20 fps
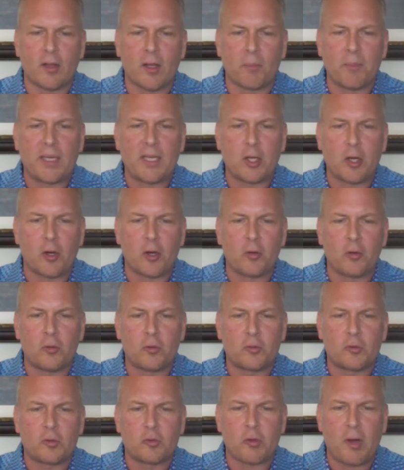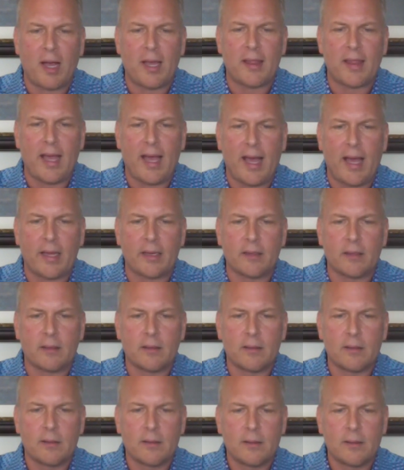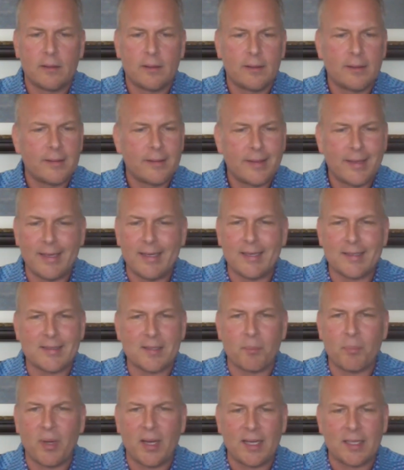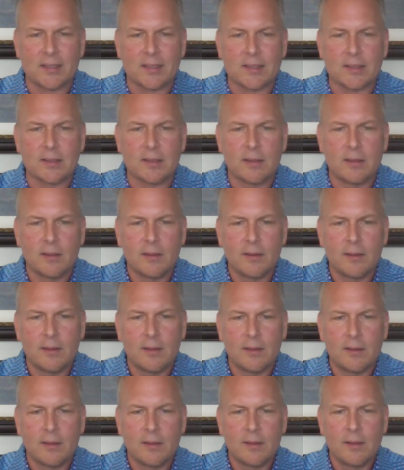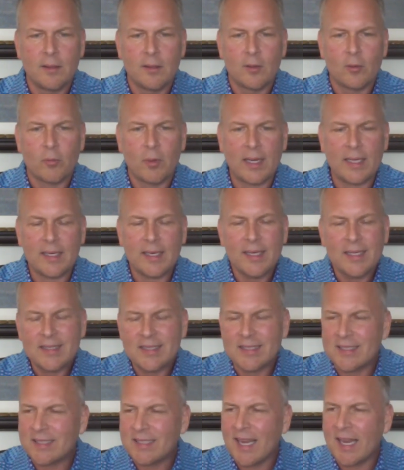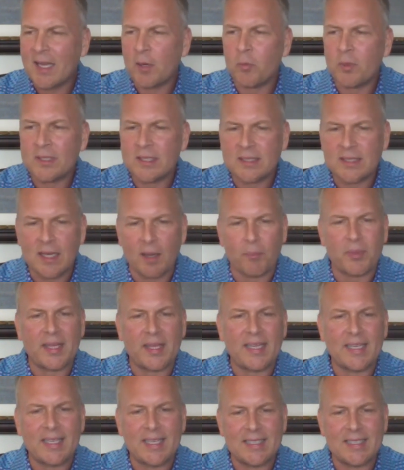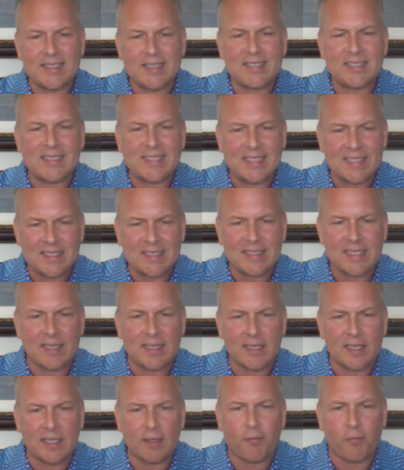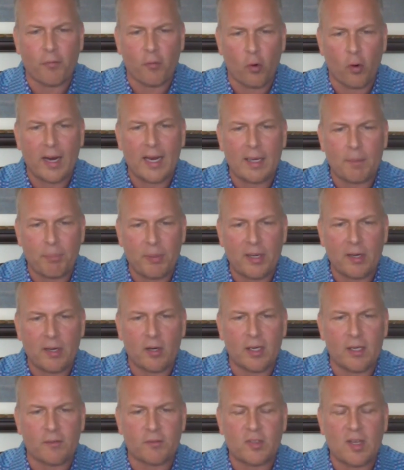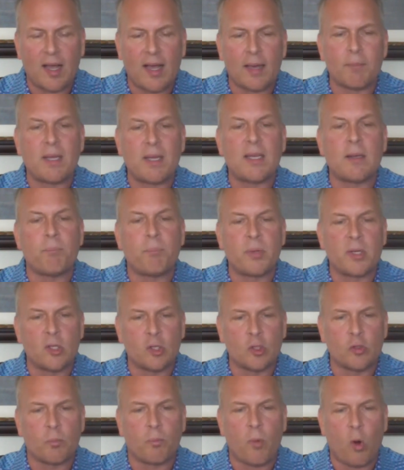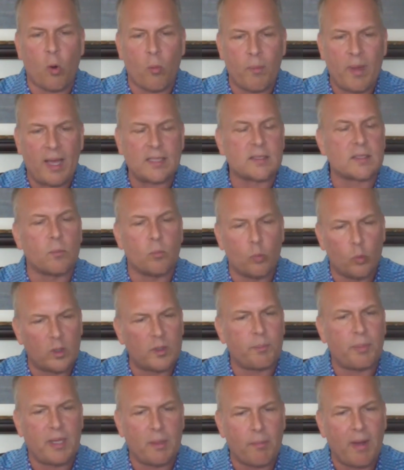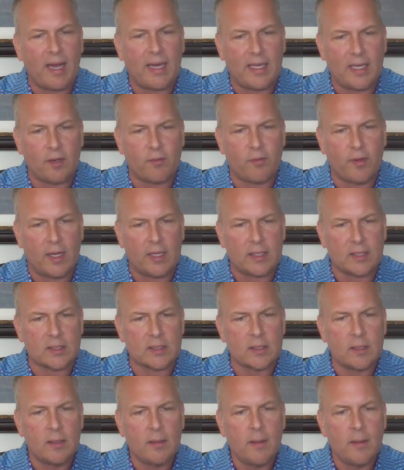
Let me go try that." And it's a bust right? Stay with something consistently for a period of time and build momentum, would be my advice.